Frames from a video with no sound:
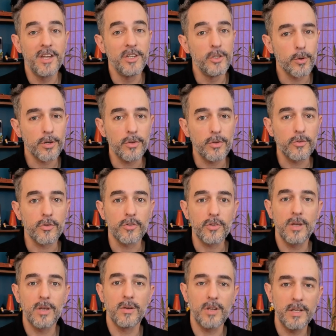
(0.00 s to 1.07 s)
your
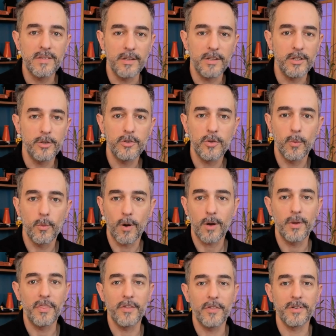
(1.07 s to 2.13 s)
users can continue to work
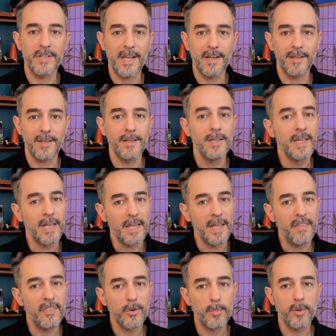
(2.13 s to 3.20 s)
with their data
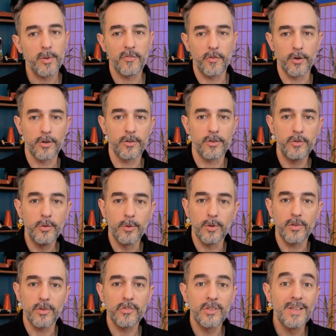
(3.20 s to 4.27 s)
in their preferred
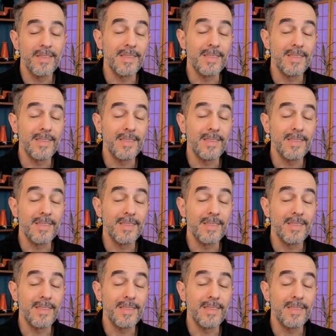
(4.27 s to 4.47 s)
tools.